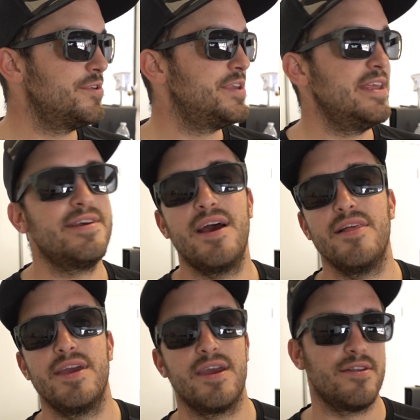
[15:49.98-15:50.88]

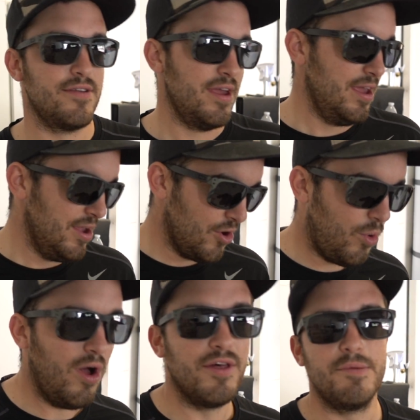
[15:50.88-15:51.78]
detailing and
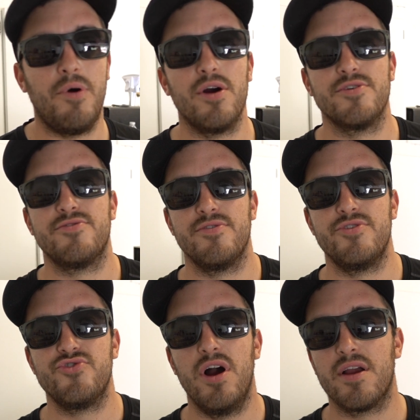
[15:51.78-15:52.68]
quality parts for the
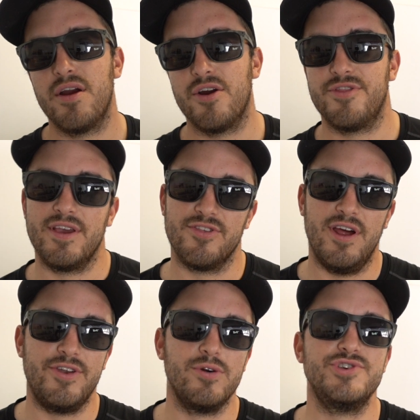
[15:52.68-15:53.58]
truck are things that
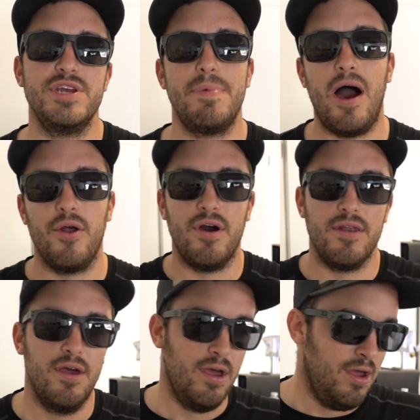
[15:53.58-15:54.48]
I don't cheap out on,
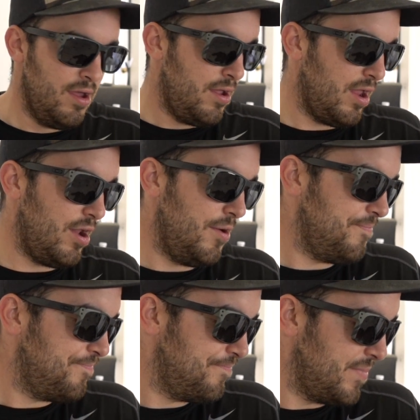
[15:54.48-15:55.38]
you know.
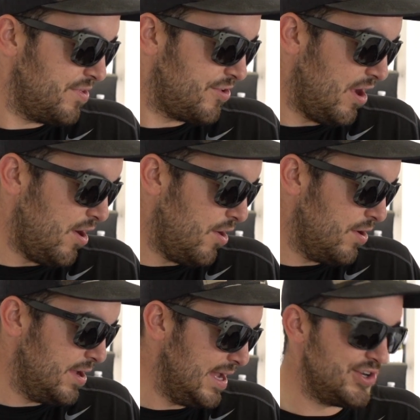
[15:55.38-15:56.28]
So
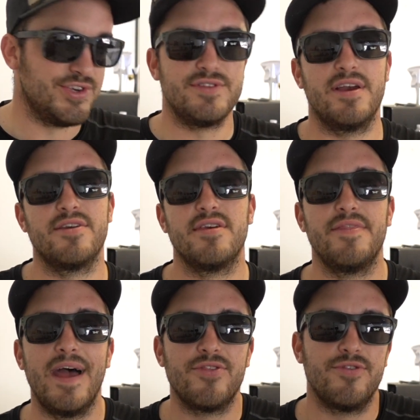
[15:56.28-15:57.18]
it just, like I said,
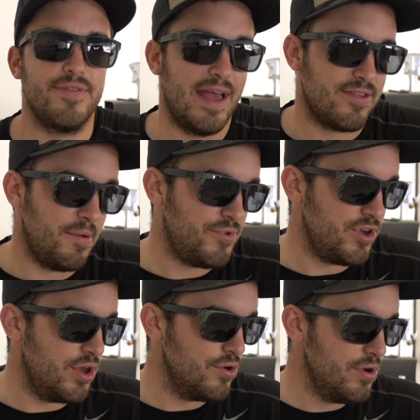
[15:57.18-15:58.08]
that's up to
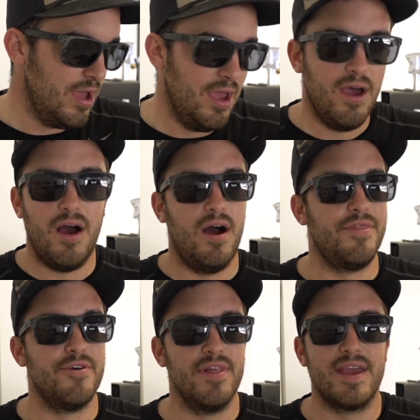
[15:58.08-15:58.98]
you.
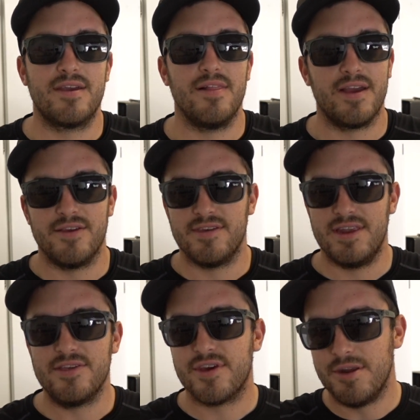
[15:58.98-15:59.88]
The link, like I said,
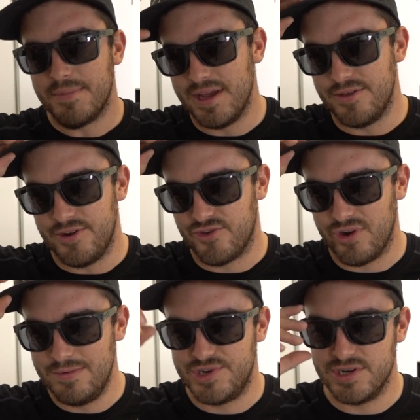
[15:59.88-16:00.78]
is going to be in the
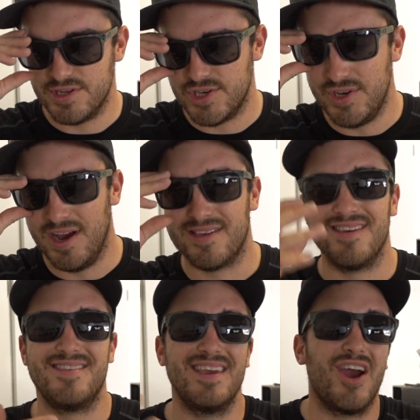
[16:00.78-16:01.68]
description so you guys can
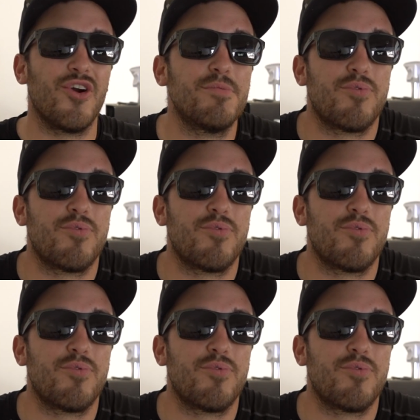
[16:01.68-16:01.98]
see current